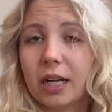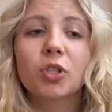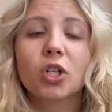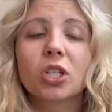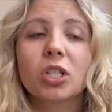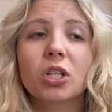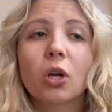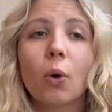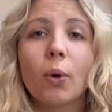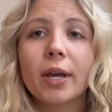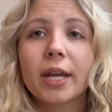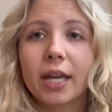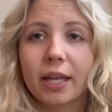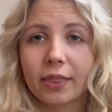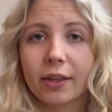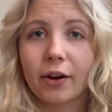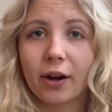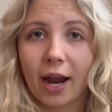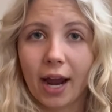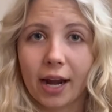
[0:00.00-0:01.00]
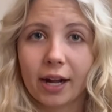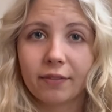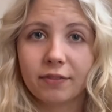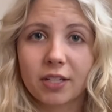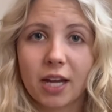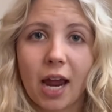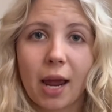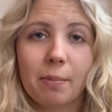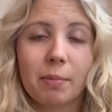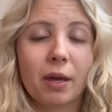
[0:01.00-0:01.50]
Just going in there ahead of
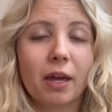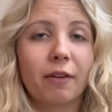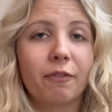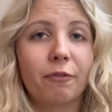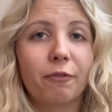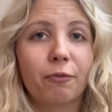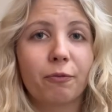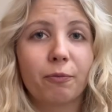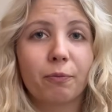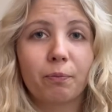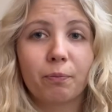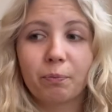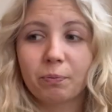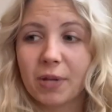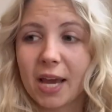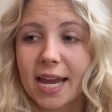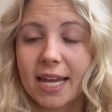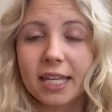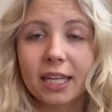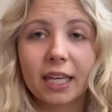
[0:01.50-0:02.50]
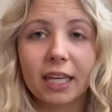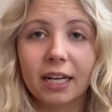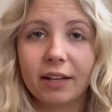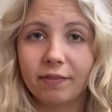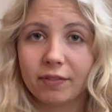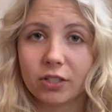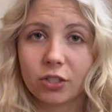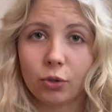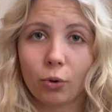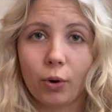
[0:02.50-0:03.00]
time taking an
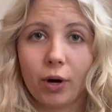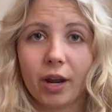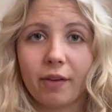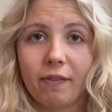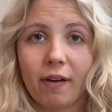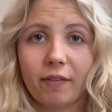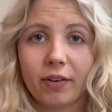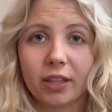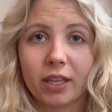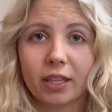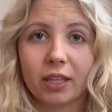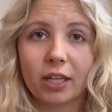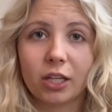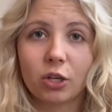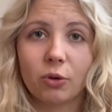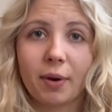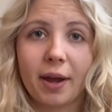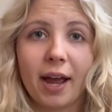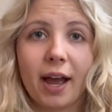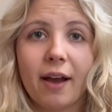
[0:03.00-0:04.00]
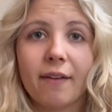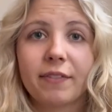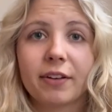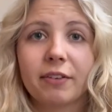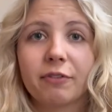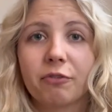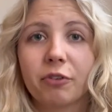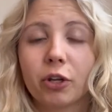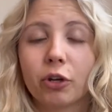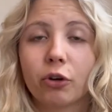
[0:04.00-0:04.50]
inventory of everything that you have and
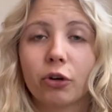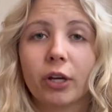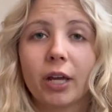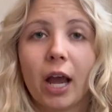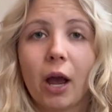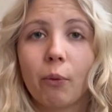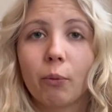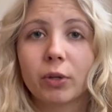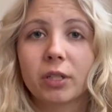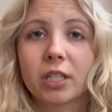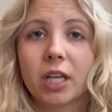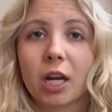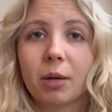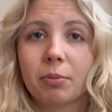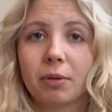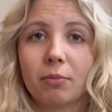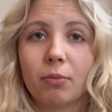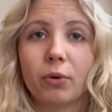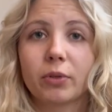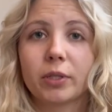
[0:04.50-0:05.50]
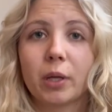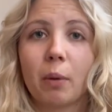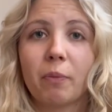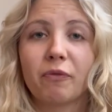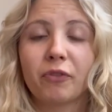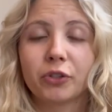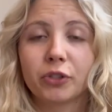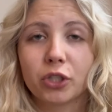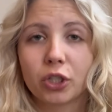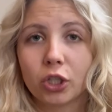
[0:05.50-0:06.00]
figuring out what's going to be most
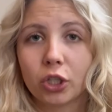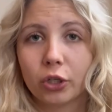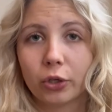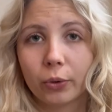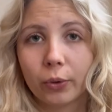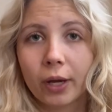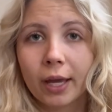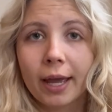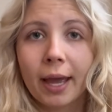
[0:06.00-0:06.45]
helpful to you.